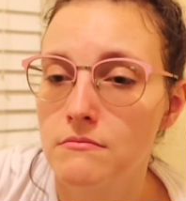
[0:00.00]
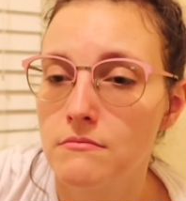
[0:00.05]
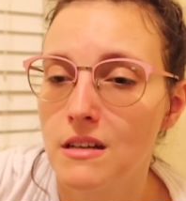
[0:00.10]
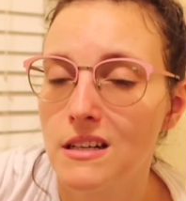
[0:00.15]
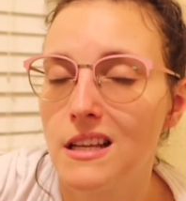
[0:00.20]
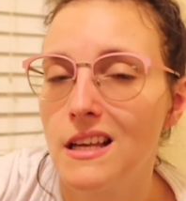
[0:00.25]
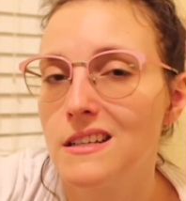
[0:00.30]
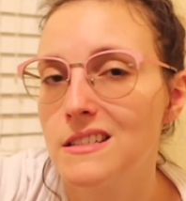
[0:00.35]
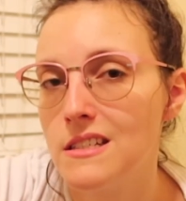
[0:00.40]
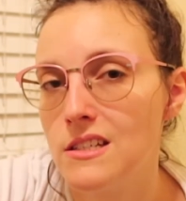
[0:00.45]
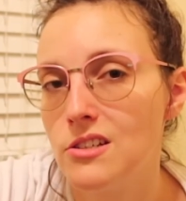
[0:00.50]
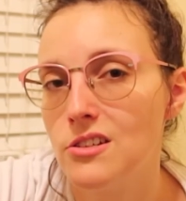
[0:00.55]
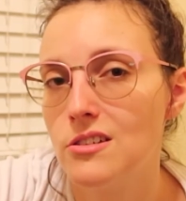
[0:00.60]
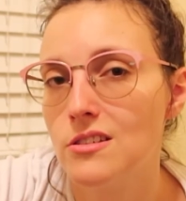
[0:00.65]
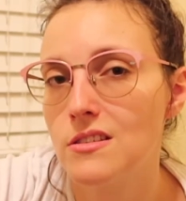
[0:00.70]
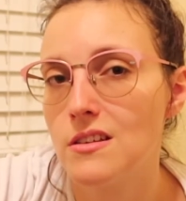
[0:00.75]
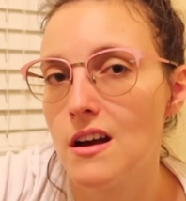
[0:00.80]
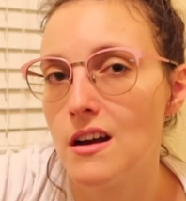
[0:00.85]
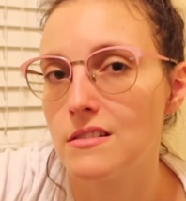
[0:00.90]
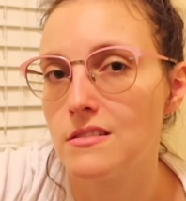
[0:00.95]
I'd like to hear
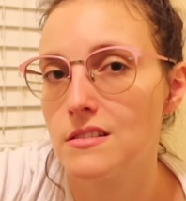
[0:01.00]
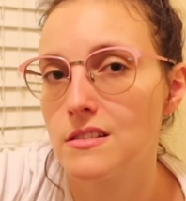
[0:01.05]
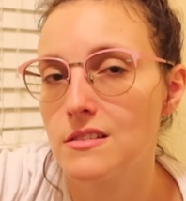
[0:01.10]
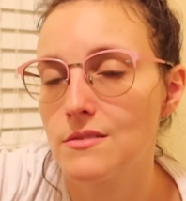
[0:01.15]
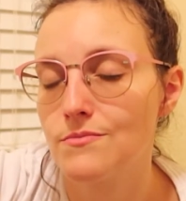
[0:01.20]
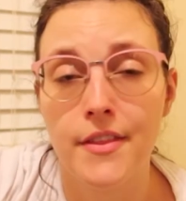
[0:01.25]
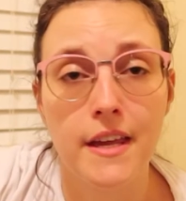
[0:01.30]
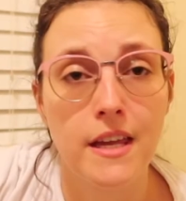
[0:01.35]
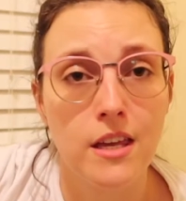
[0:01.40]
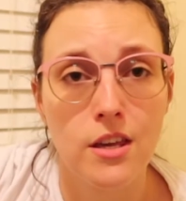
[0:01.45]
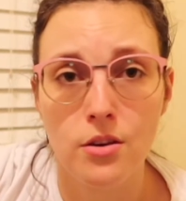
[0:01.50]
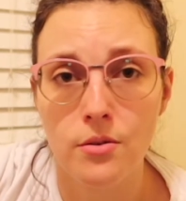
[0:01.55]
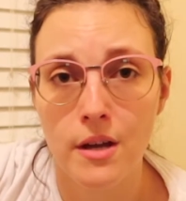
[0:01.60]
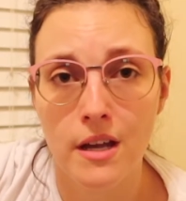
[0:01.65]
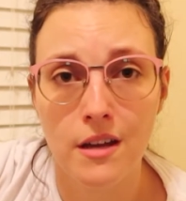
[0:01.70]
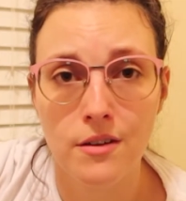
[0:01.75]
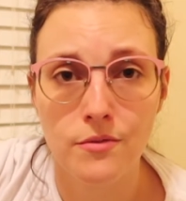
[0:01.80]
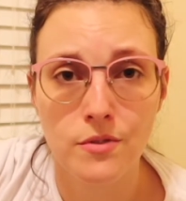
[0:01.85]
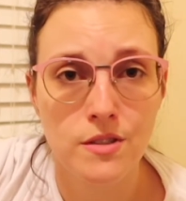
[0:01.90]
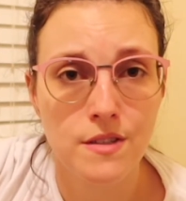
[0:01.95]
your thoughts. Thank you
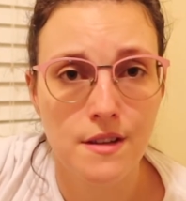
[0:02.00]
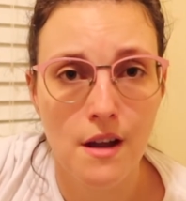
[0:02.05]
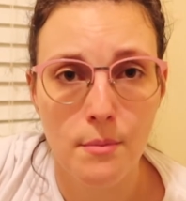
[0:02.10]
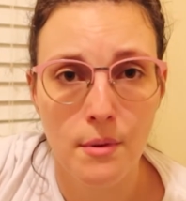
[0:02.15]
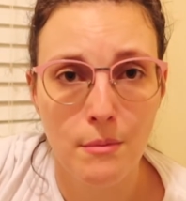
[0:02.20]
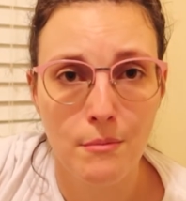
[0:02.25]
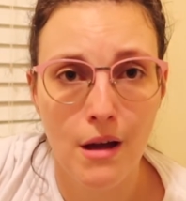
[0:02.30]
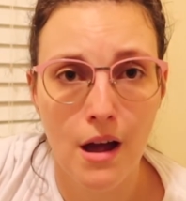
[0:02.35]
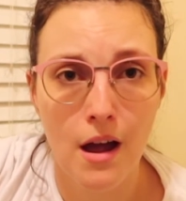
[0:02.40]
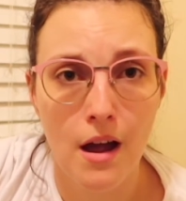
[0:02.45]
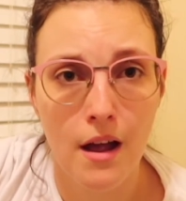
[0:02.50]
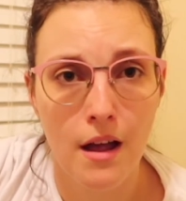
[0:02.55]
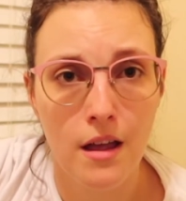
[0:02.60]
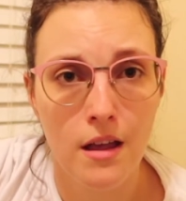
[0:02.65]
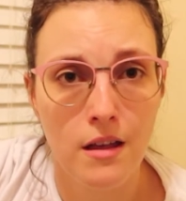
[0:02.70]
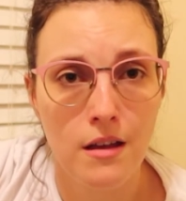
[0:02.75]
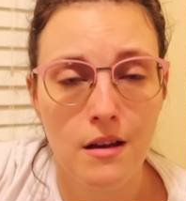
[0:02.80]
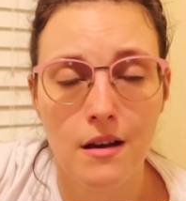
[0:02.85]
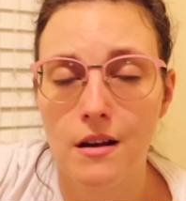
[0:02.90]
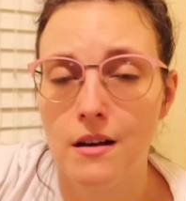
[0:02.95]
again for stopping
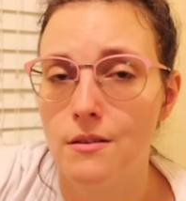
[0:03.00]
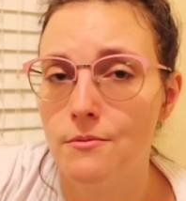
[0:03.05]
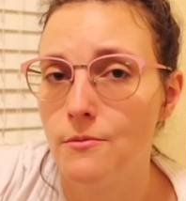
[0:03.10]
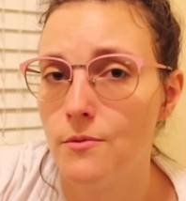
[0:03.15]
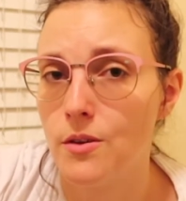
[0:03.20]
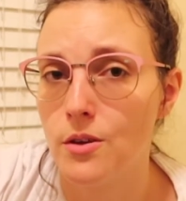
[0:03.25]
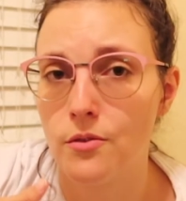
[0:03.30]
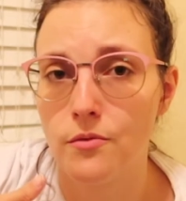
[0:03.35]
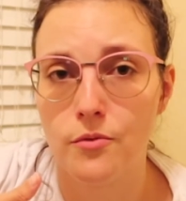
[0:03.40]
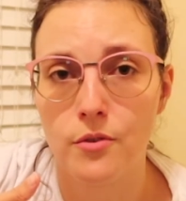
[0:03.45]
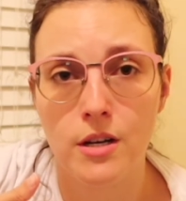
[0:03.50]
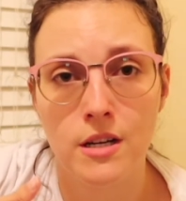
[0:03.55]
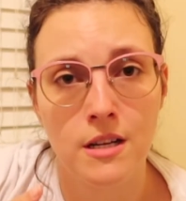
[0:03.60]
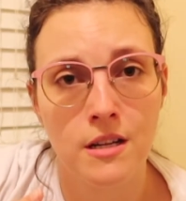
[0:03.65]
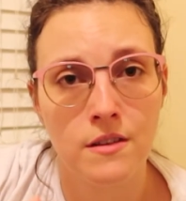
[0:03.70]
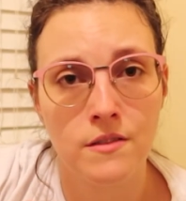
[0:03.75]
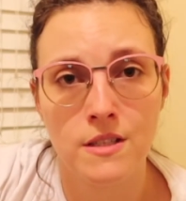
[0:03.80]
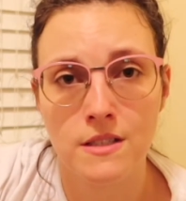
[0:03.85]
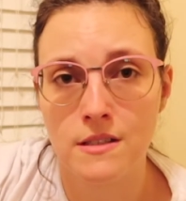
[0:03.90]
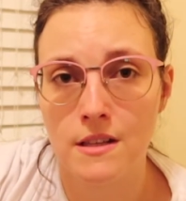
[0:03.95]
by. Feel free to
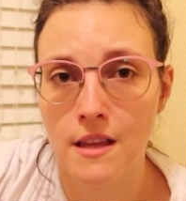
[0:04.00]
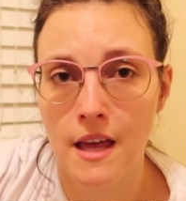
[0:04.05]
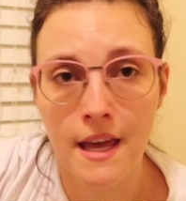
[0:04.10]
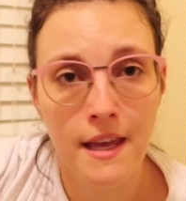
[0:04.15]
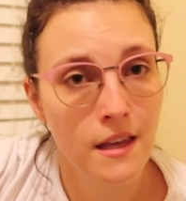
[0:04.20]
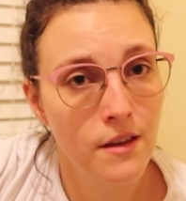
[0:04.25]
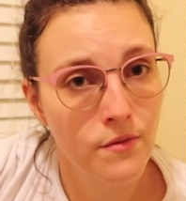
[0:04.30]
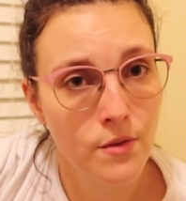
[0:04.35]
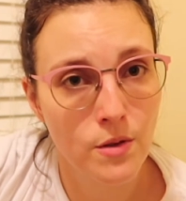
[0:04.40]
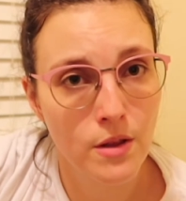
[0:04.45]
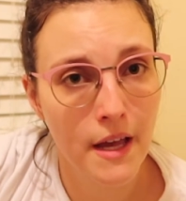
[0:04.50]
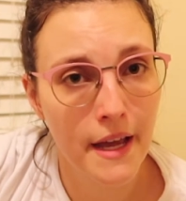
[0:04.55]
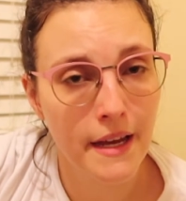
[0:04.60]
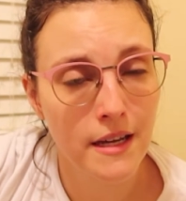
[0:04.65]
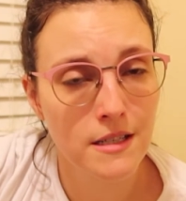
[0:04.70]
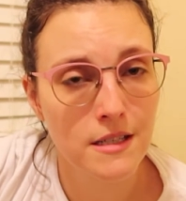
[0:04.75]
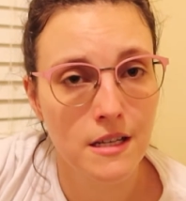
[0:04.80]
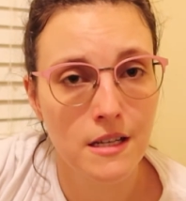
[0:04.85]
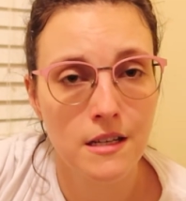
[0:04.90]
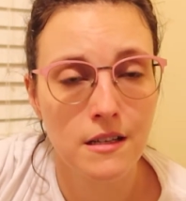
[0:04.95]
give this a like if you
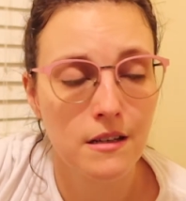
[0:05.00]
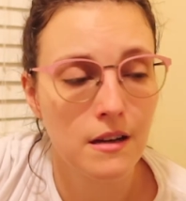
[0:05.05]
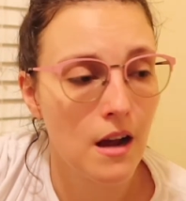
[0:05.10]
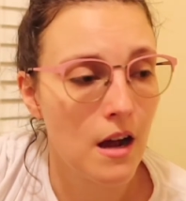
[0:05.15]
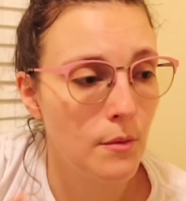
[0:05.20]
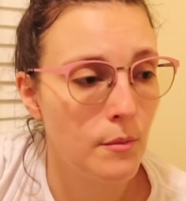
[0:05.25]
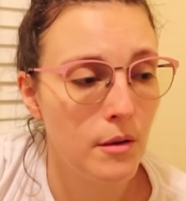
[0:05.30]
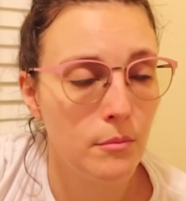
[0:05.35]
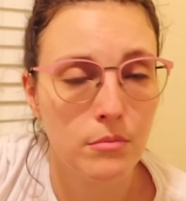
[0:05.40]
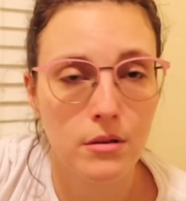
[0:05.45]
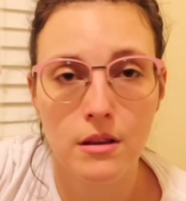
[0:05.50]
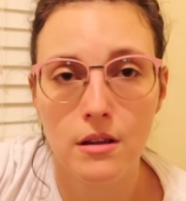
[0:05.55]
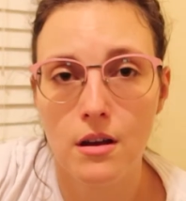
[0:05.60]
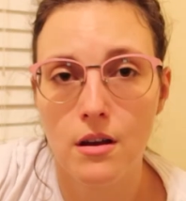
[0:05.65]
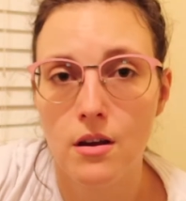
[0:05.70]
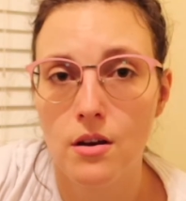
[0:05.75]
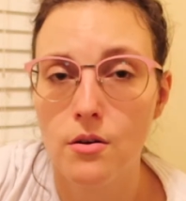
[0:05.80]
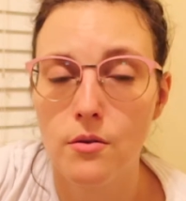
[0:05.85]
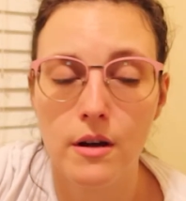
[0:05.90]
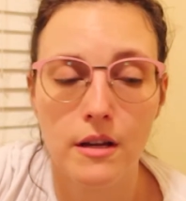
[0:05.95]
liked it. Comment
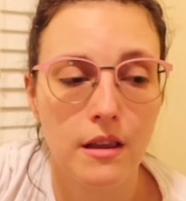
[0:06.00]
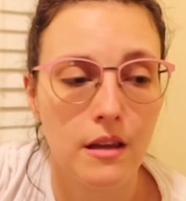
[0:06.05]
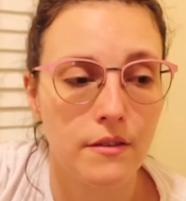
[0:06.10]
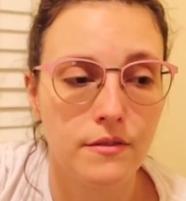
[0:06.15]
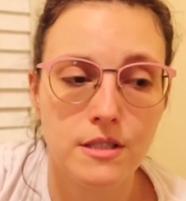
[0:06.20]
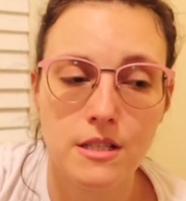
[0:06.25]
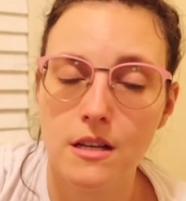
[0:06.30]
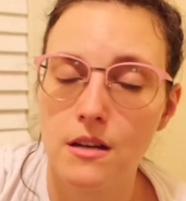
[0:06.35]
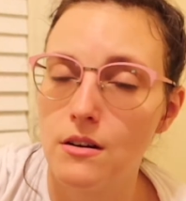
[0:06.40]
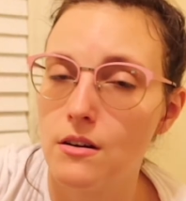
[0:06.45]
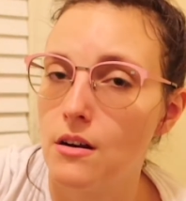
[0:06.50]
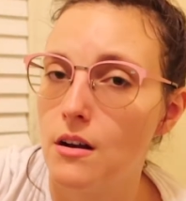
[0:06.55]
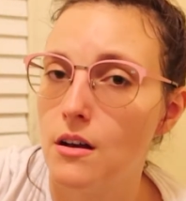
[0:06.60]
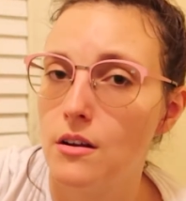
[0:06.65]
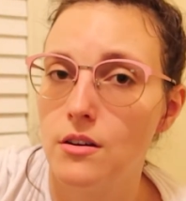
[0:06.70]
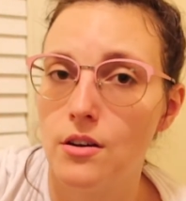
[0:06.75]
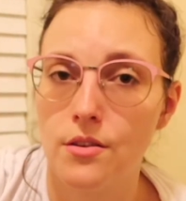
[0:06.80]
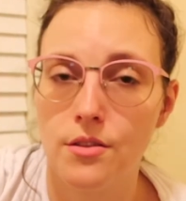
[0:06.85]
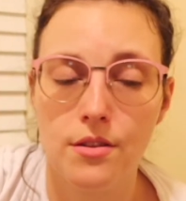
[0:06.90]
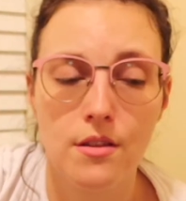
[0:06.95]
below. I'd love to hear
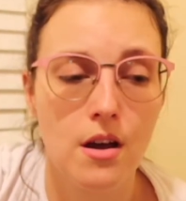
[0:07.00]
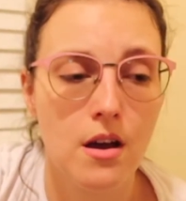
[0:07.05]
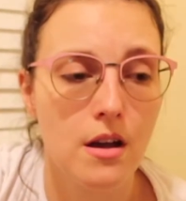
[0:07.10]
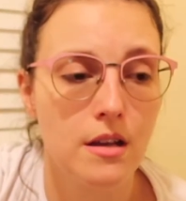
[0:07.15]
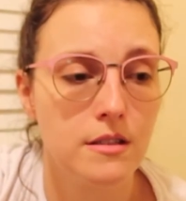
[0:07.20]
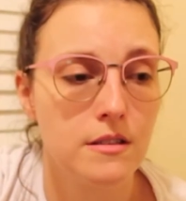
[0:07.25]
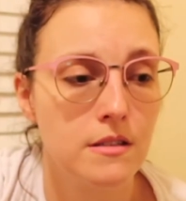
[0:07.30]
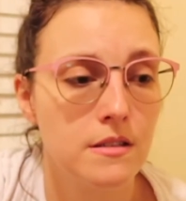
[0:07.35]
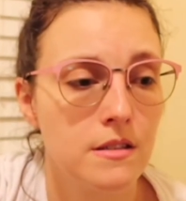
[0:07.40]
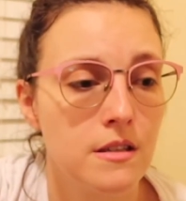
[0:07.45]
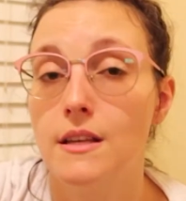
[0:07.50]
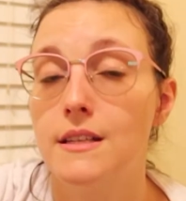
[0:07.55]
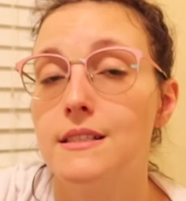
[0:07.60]
all your thoughts.